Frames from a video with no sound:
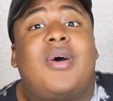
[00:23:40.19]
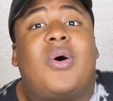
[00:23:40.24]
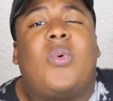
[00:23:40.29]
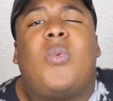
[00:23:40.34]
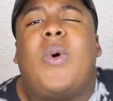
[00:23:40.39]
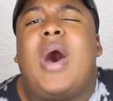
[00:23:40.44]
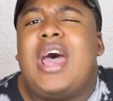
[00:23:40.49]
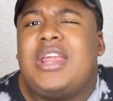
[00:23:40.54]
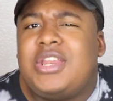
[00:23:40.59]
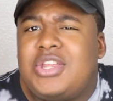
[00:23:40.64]

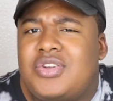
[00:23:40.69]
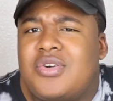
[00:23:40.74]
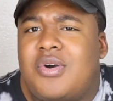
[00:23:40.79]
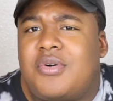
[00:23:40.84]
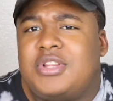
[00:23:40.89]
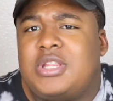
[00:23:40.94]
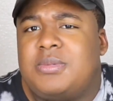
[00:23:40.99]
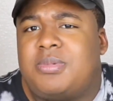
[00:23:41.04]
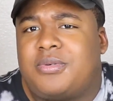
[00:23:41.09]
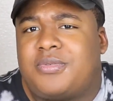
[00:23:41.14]
Why do you
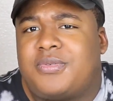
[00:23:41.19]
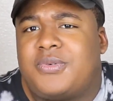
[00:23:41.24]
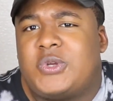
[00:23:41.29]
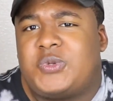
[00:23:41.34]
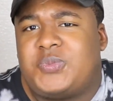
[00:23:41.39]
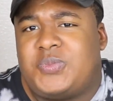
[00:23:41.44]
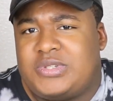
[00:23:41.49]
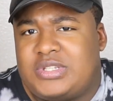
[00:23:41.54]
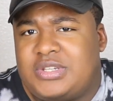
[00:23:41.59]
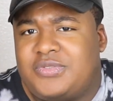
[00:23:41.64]
only prefer a
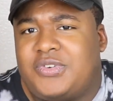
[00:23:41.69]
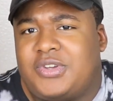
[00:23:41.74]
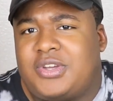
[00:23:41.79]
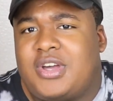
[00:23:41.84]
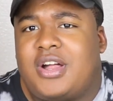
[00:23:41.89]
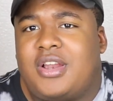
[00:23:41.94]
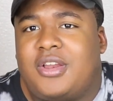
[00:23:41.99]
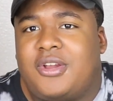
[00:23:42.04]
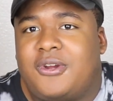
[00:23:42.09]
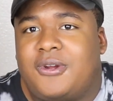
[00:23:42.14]
specific
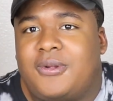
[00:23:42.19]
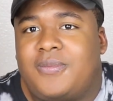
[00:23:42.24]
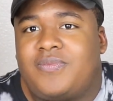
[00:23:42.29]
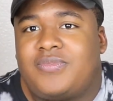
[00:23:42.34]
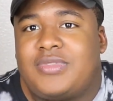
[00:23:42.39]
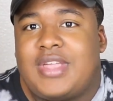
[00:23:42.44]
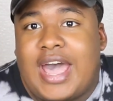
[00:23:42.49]
color?